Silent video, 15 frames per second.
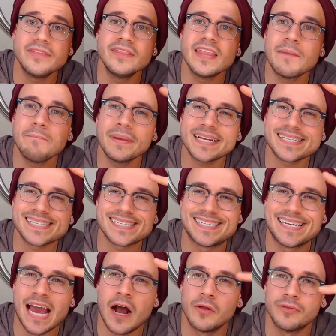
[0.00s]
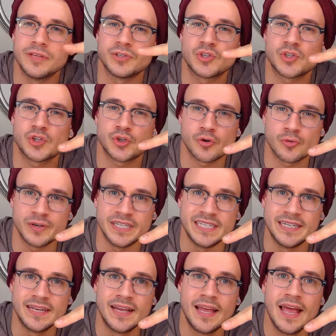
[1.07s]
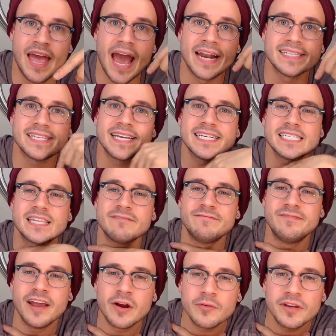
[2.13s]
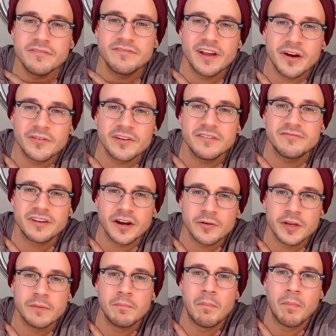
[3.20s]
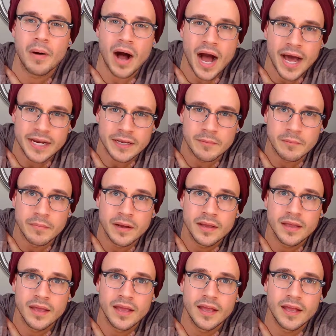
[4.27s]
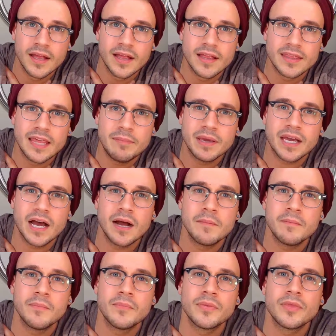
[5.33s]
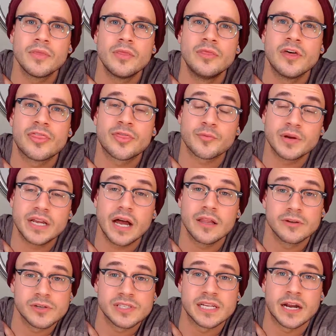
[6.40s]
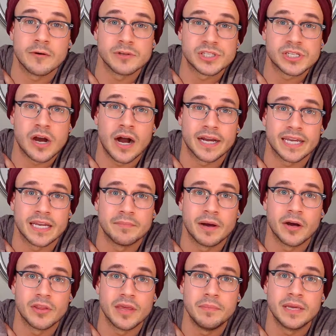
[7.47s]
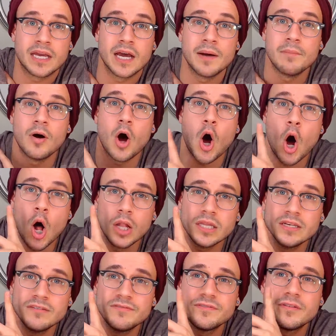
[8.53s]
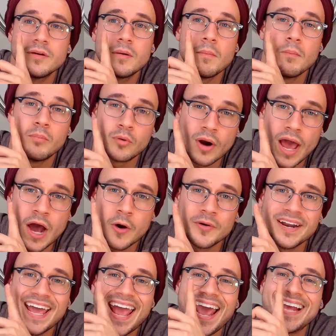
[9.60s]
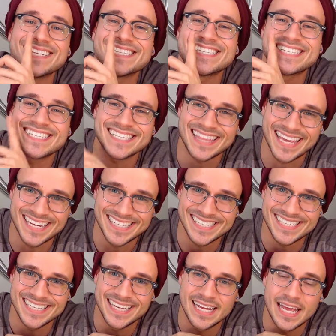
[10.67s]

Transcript: And then they mix down this tree. And as they get to the very bottom, they become the three colors that I was talking about. They become olive, brown, and slate.